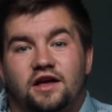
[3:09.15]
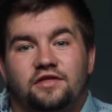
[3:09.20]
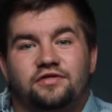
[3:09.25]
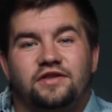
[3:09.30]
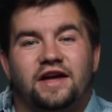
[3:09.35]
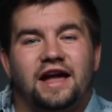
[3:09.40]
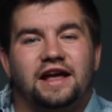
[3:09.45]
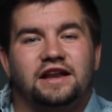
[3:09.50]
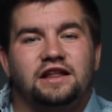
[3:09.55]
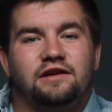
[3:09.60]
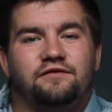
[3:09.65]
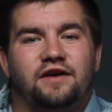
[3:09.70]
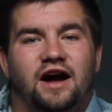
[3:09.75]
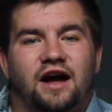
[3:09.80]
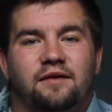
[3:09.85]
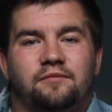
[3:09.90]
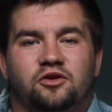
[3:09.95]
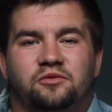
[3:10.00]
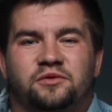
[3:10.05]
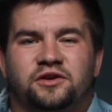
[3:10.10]
The
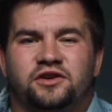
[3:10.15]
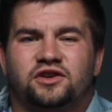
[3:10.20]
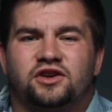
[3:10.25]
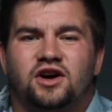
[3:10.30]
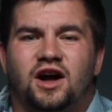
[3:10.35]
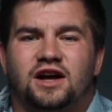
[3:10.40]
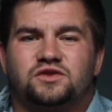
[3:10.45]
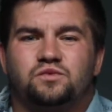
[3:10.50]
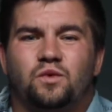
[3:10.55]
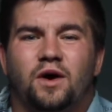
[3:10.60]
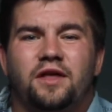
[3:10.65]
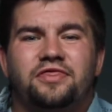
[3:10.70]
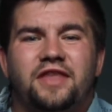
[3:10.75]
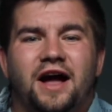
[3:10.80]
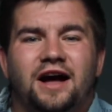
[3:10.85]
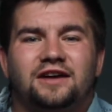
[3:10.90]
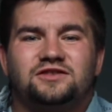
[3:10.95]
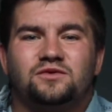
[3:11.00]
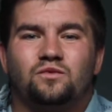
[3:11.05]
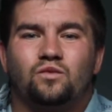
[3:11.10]
85mm costs
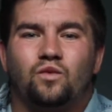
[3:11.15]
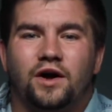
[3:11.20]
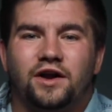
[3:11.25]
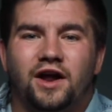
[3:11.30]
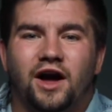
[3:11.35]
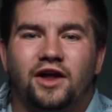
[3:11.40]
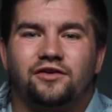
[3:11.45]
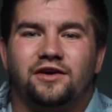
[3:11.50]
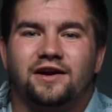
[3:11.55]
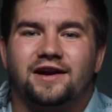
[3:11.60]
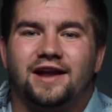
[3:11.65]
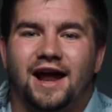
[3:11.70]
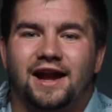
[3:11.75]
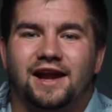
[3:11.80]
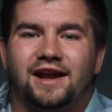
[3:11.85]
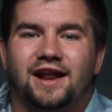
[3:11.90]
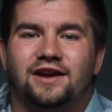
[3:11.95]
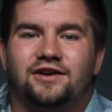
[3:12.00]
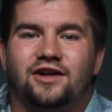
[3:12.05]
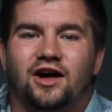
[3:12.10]

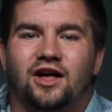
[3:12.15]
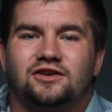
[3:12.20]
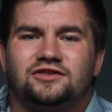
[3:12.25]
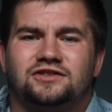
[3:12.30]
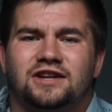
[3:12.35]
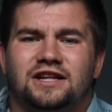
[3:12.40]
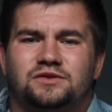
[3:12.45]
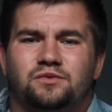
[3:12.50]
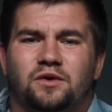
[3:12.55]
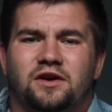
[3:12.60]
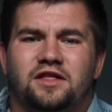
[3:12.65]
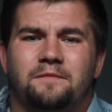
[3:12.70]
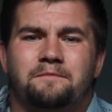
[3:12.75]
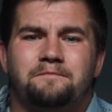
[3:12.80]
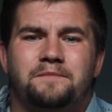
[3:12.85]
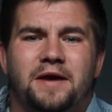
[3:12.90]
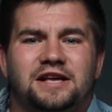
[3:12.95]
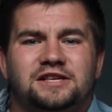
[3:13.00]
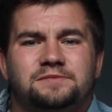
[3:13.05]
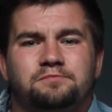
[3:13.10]
$1,199 and it's one of the
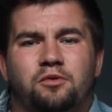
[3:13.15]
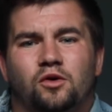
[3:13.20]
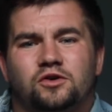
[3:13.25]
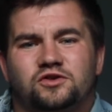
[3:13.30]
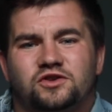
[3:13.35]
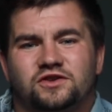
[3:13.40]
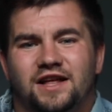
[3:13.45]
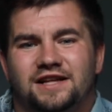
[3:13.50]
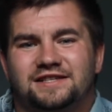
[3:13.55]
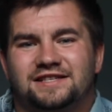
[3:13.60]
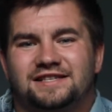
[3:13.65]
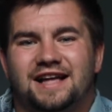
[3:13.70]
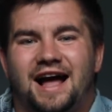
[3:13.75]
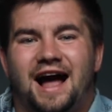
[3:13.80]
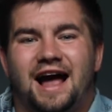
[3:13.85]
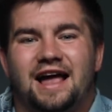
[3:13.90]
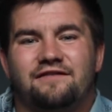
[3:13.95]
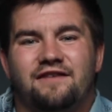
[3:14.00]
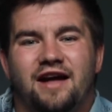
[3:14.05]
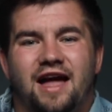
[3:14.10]
best portrait lenses
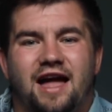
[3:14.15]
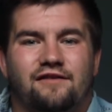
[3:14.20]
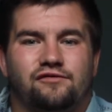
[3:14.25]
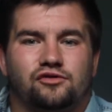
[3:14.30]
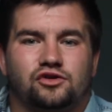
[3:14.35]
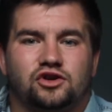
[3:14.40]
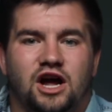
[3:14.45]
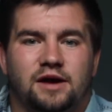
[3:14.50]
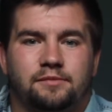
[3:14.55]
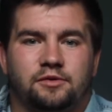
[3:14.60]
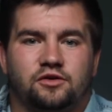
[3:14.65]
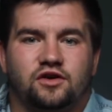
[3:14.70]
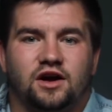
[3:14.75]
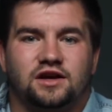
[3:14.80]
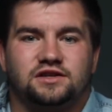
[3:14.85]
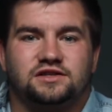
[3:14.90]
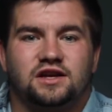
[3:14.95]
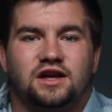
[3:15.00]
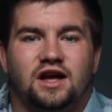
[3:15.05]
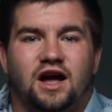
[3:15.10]
I have ever come across.